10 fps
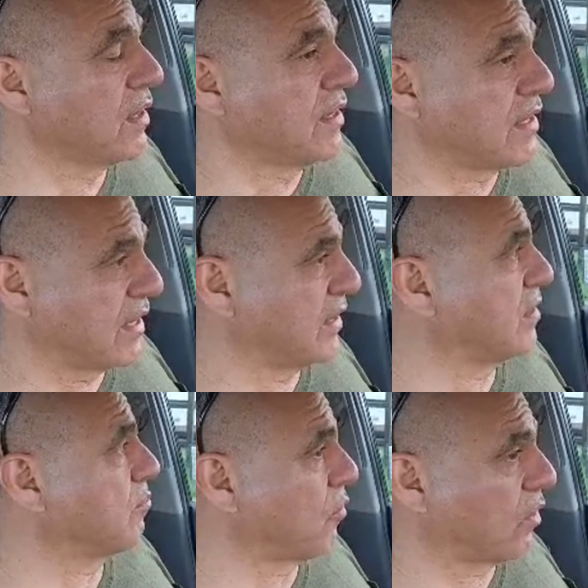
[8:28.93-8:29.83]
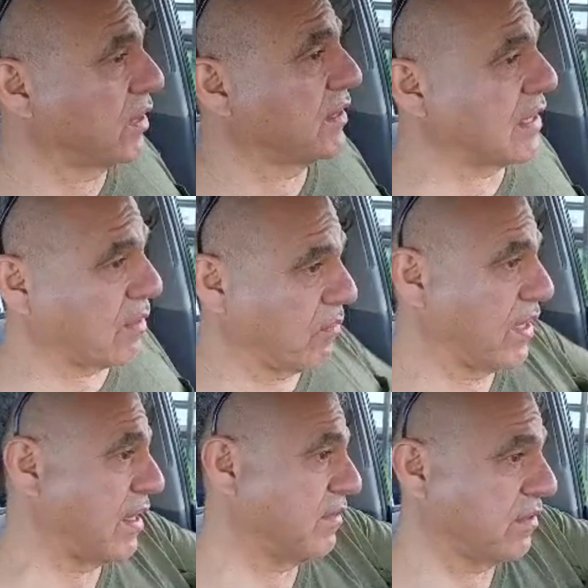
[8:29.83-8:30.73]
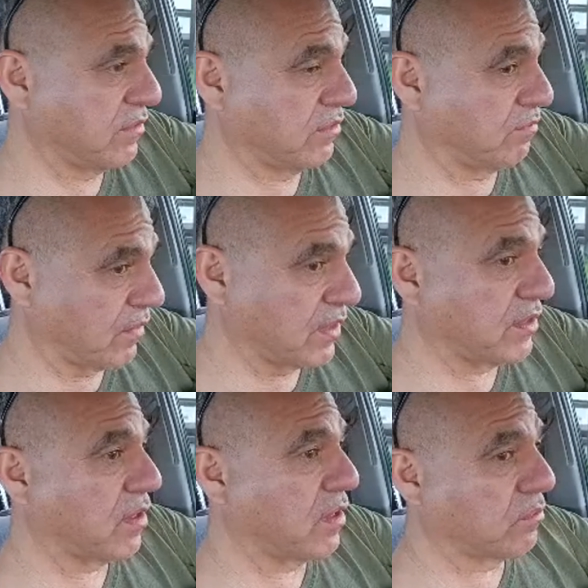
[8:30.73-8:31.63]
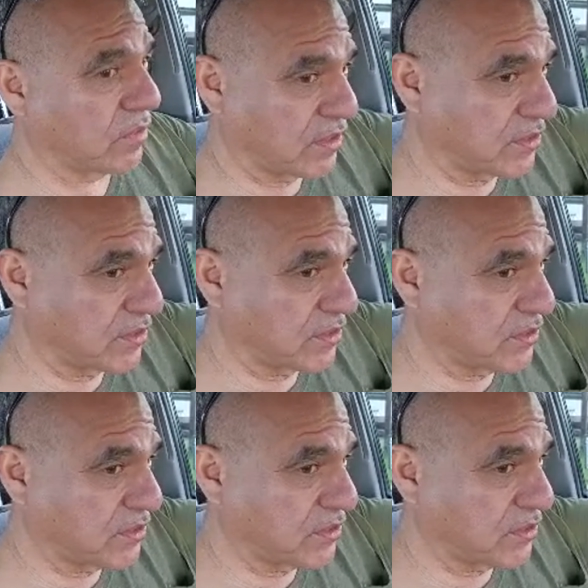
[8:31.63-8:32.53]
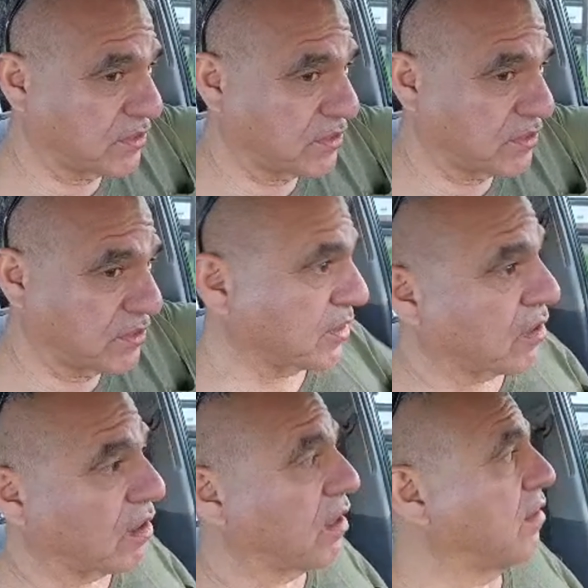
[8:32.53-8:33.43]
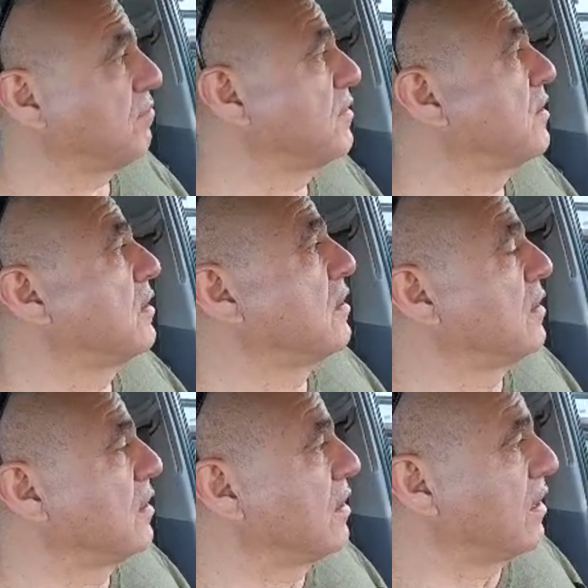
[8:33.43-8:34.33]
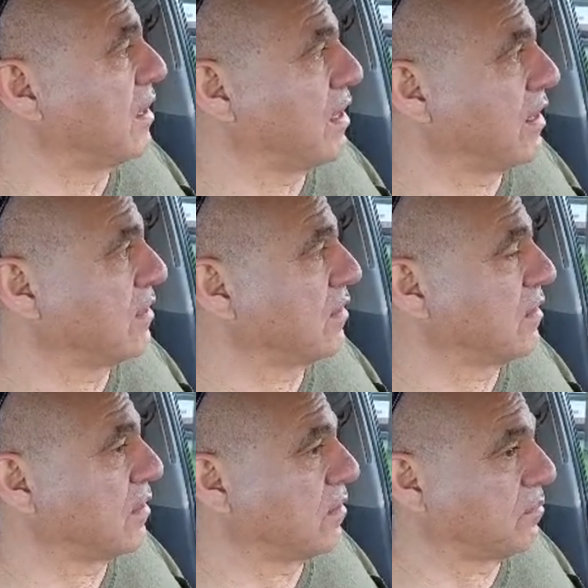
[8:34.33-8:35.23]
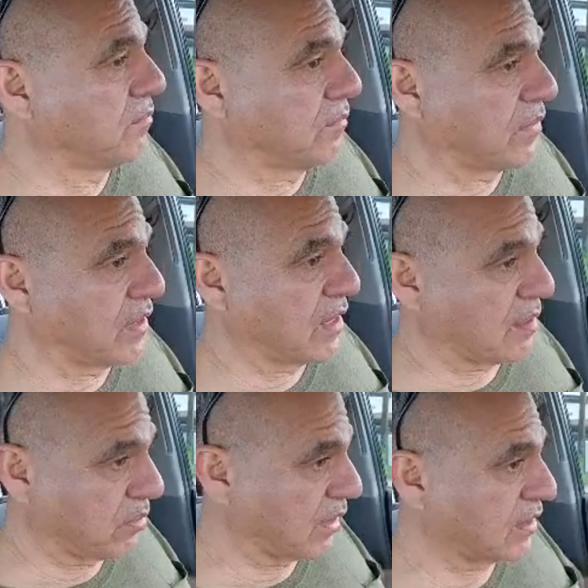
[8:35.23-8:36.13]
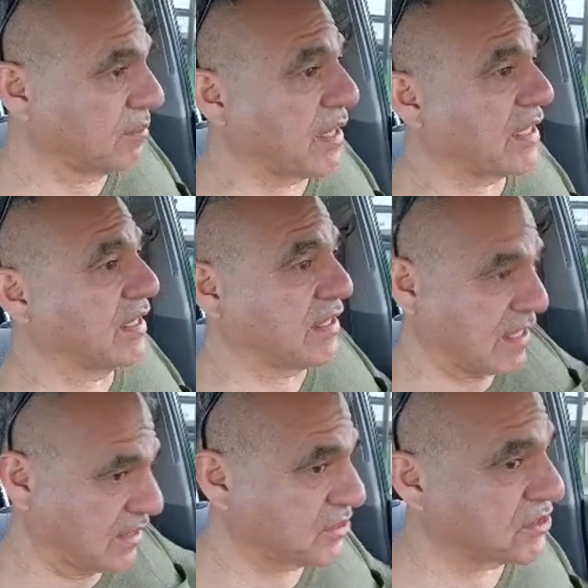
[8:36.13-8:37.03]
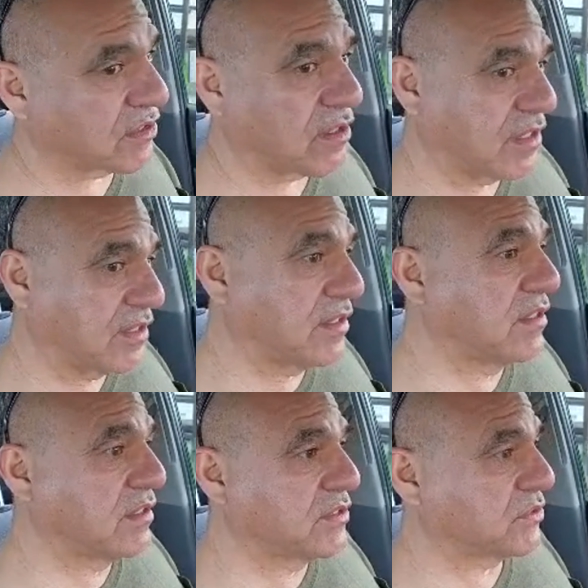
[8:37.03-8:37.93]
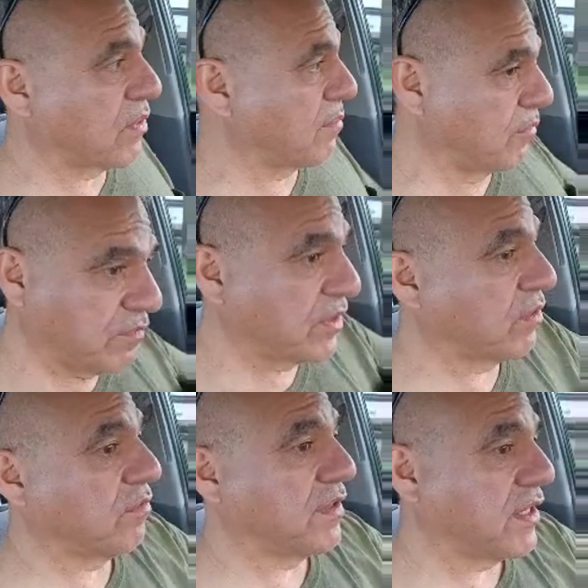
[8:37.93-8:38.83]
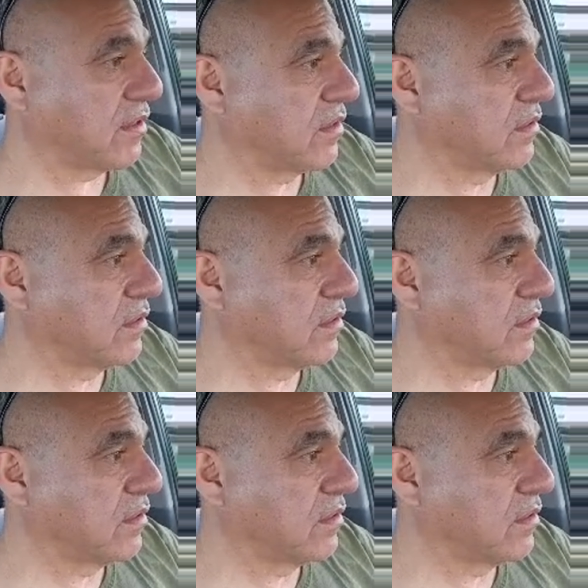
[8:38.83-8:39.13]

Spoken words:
Then in the morning, I went out there in the front yard where the tow truck had dropped the car off, and plugged it back in, and it started. So I moved it over here.